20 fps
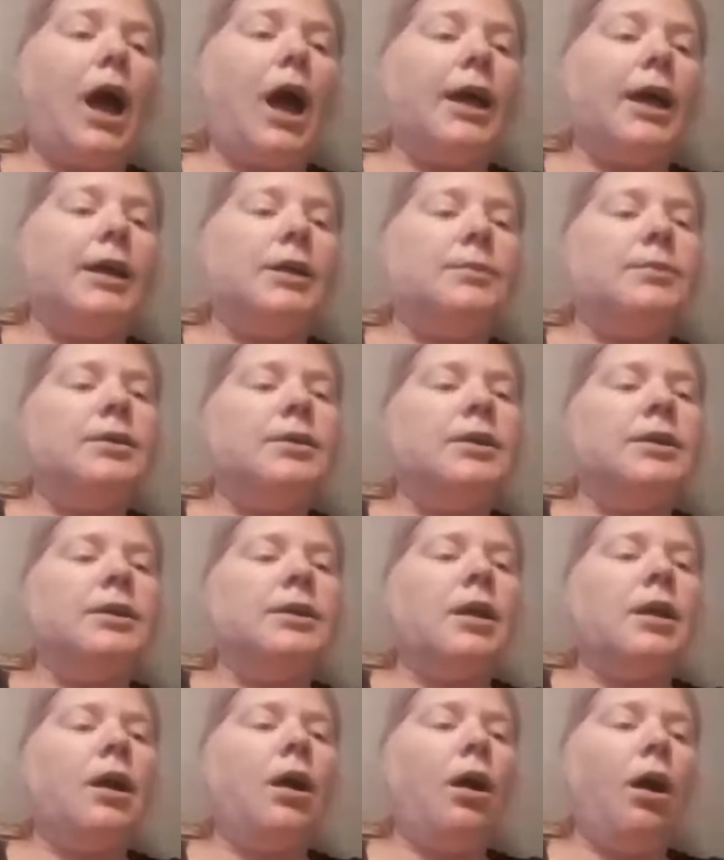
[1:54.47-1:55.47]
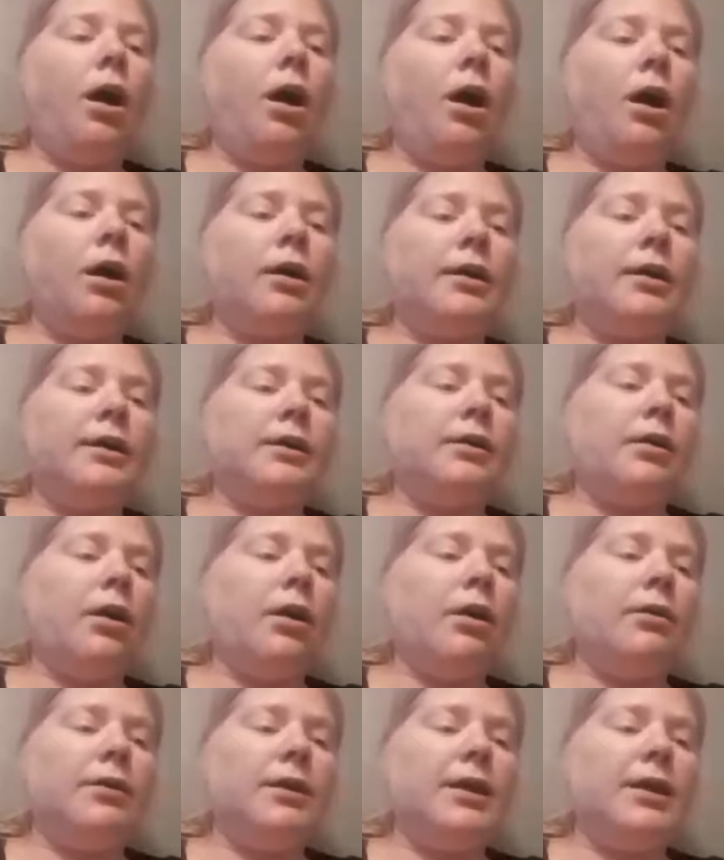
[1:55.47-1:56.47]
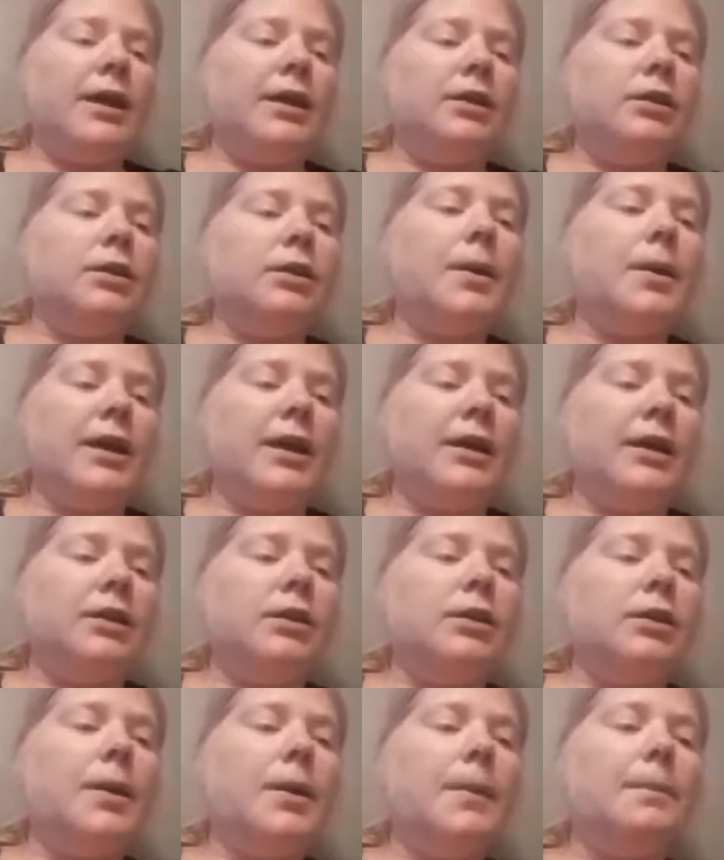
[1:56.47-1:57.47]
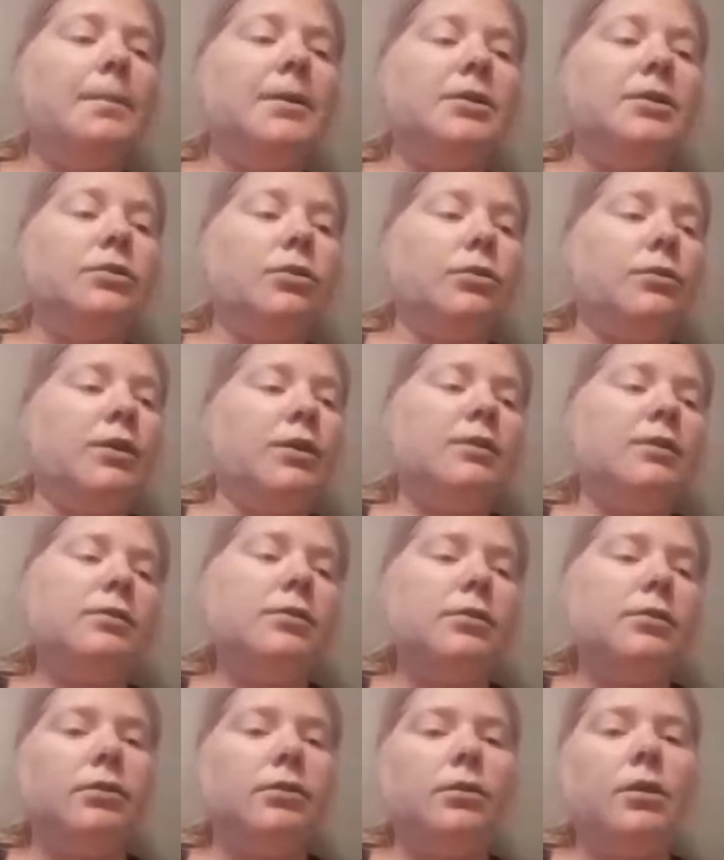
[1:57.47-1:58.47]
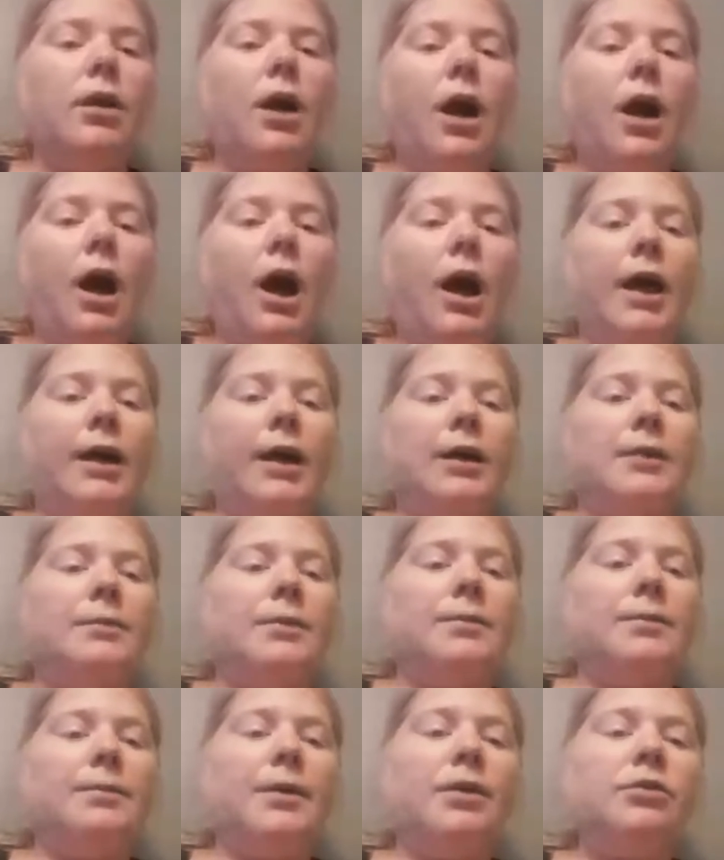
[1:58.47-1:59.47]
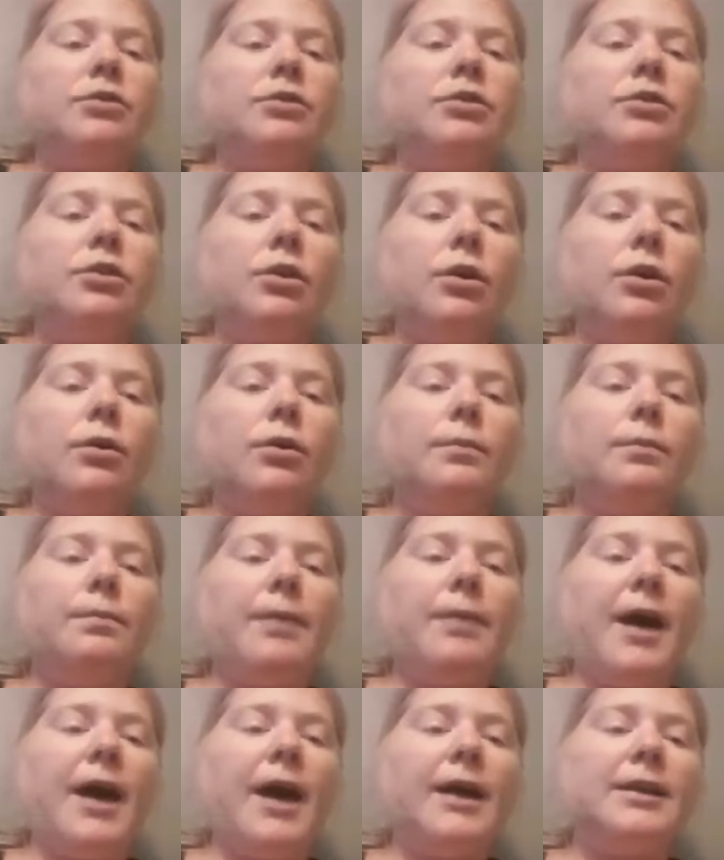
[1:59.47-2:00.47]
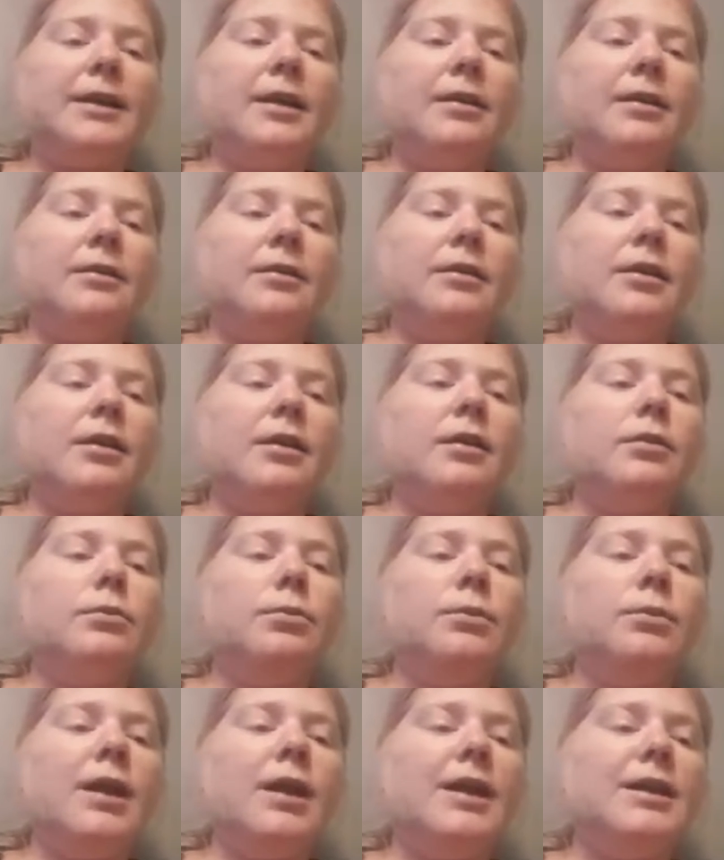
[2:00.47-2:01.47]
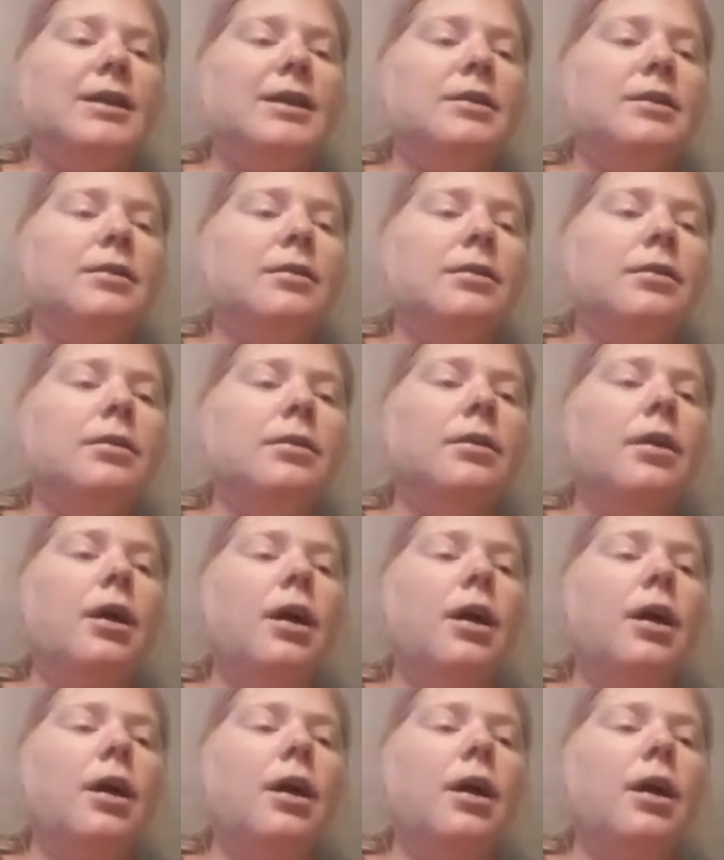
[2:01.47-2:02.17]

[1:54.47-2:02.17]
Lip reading: I am in a hall and call again, but no answer. I am about to go back downstairs when I hear